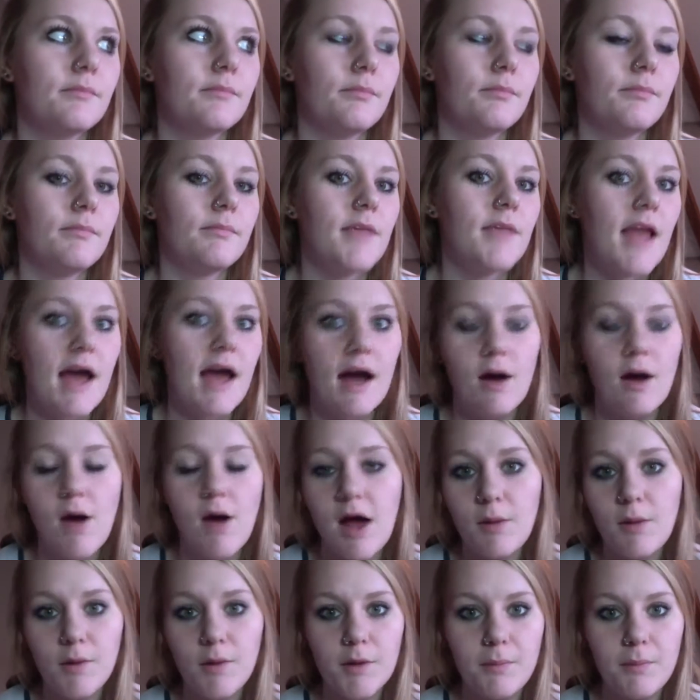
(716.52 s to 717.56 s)
Now
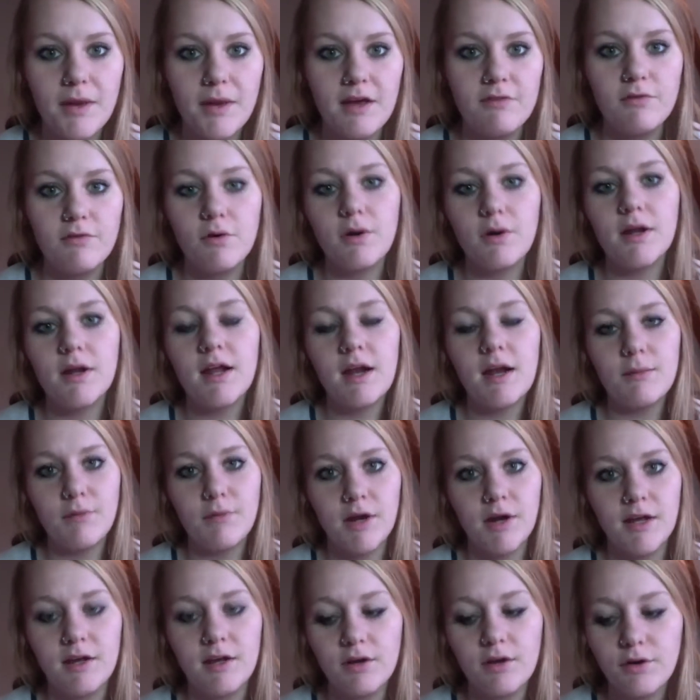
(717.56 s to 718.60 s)
I want to pay it forward, and I'm
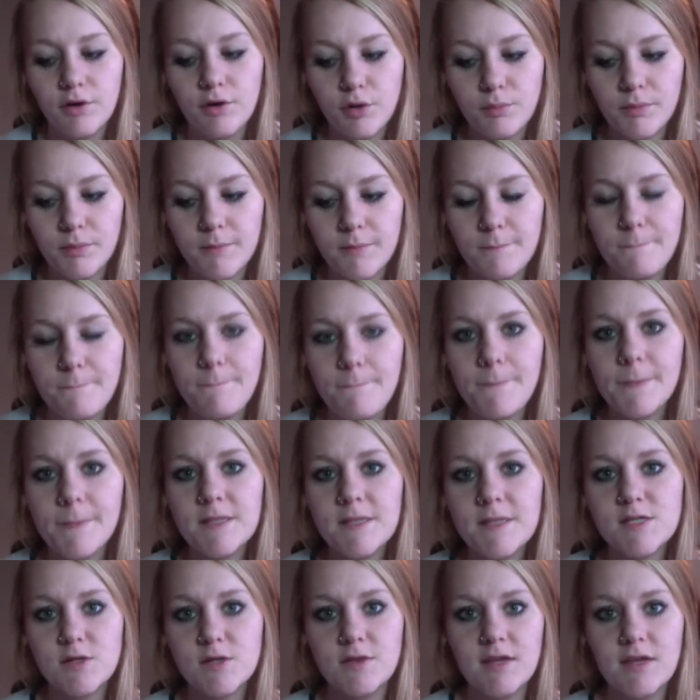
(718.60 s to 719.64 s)
running a group.
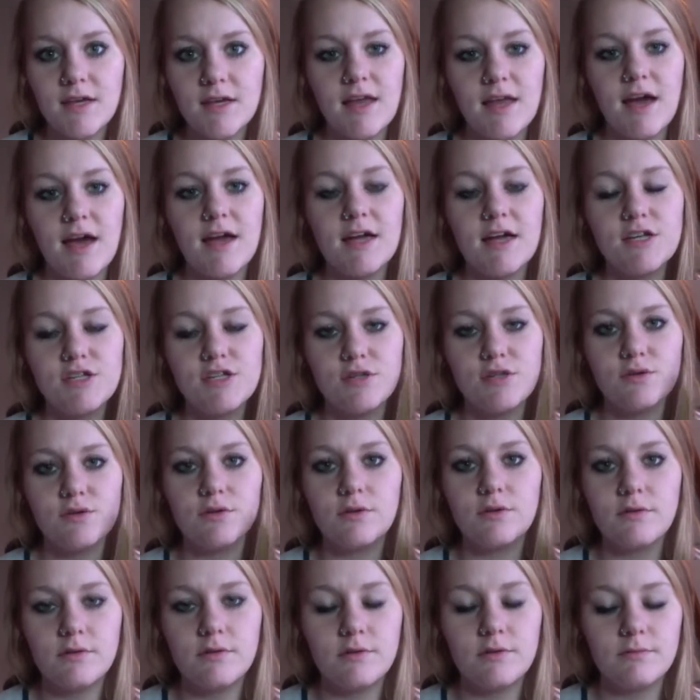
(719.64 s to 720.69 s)
So think of that as you
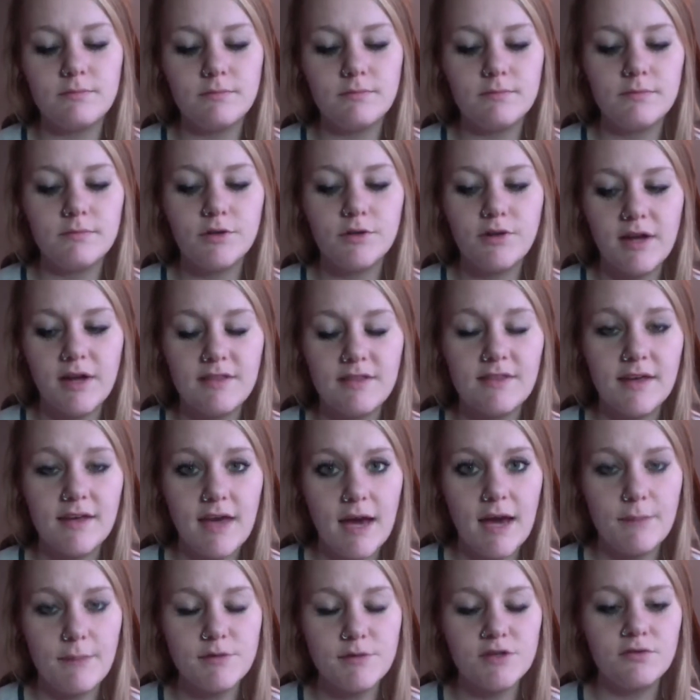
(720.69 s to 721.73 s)
create the caption